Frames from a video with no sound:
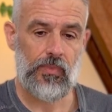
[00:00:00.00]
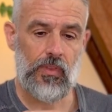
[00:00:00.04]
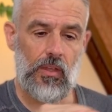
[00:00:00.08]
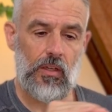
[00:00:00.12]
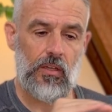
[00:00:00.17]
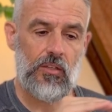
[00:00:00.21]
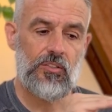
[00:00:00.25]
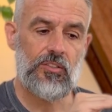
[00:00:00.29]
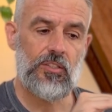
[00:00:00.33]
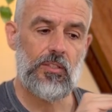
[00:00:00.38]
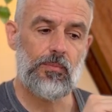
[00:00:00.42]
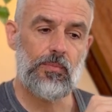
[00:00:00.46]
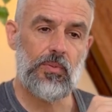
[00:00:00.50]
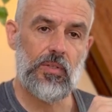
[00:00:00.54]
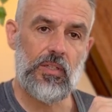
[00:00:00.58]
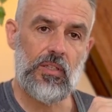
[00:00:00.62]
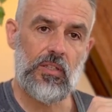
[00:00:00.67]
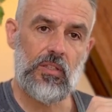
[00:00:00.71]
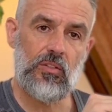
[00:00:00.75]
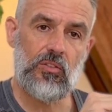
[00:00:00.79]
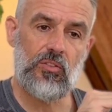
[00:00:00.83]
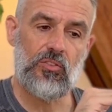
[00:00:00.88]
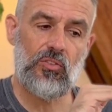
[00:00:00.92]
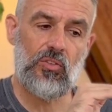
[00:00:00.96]
Simply
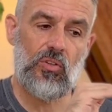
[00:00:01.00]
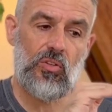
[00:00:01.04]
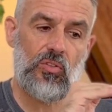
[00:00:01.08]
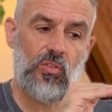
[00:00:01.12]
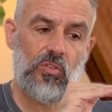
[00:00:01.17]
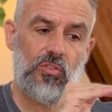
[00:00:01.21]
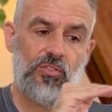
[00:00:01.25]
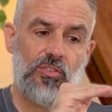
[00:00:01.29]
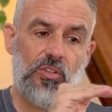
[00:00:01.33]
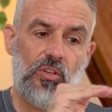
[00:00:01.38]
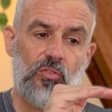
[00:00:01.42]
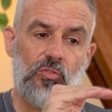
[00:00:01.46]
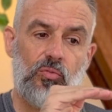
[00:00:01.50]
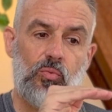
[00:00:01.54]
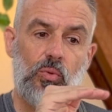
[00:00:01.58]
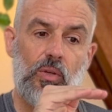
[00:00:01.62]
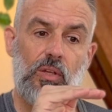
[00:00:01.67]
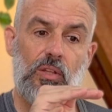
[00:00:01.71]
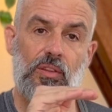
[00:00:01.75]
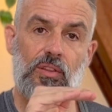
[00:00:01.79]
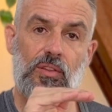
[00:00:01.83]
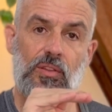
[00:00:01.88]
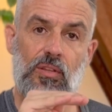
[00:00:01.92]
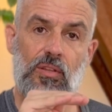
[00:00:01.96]
concern yourself
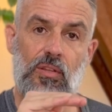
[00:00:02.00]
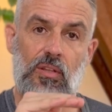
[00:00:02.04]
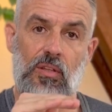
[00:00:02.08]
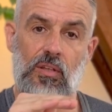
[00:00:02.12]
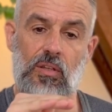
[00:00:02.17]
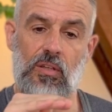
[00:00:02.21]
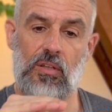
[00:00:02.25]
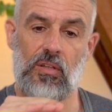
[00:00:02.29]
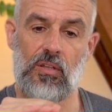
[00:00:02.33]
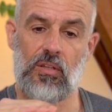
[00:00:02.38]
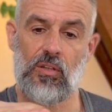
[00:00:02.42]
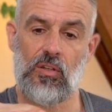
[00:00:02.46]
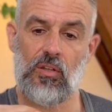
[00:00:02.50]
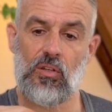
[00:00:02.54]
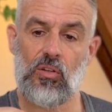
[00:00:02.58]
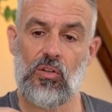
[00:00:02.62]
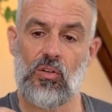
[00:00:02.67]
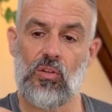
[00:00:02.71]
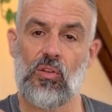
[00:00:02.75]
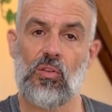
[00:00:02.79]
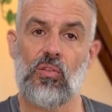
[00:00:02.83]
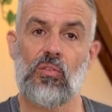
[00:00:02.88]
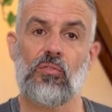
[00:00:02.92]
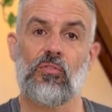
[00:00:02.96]
with
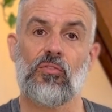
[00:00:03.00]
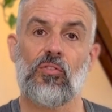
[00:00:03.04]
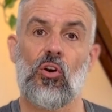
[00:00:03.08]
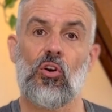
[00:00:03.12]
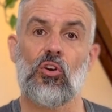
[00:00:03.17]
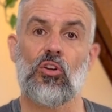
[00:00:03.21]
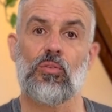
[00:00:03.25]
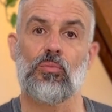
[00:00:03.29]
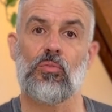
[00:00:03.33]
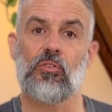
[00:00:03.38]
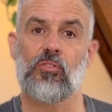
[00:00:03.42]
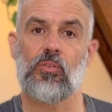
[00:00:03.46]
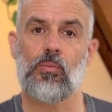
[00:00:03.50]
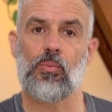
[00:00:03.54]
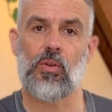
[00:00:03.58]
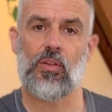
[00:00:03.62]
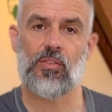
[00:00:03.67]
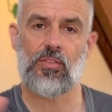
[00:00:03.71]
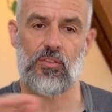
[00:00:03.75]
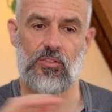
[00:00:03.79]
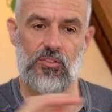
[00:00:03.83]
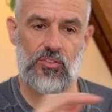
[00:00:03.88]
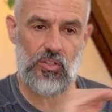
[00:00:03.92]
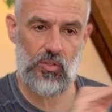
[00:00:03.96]
volume of the breath.
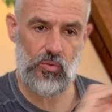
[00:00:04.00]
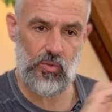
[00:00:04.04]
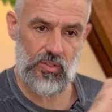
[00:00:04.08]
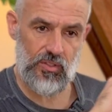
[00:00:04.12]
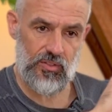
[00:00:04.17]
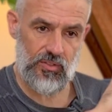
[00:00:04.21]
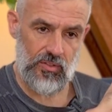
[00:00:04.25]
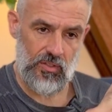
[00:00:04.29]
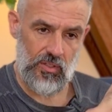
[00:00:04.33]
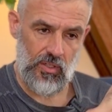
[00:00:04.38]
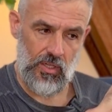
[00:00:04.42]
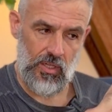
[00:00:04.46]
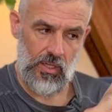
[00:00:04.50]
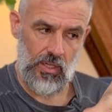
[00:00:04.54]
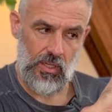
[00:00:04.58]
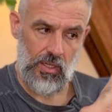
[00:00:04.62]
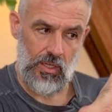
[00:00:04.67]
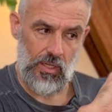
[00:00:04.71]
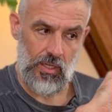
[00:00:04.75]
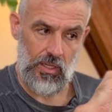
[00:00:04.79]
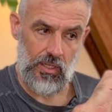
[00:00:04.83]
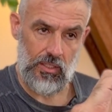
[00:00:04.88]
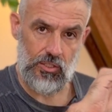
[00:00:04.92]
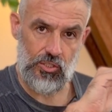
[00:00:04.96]
So it's
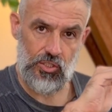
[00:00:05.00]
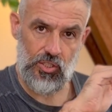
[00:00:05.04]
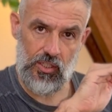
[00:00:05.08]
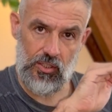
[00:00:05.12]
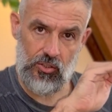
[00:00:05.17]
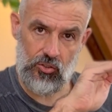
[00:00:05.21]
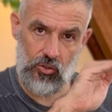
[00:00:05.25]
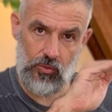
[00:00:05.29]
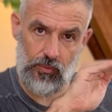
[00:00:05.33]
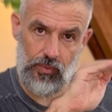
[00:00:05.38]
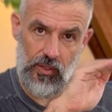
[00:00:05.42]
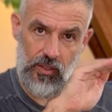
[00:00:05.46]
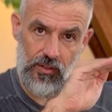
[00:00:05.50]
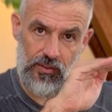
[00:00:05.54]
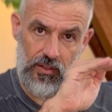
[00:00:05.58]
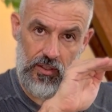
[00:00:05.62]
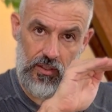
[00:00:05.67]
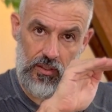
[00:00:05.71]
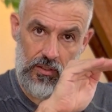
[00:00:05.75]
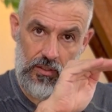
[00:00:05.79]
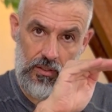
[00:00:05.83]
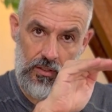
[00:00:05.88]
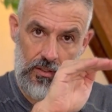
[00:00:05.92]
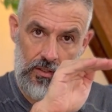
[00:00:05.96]
a gentle breath
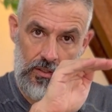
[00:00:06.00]
in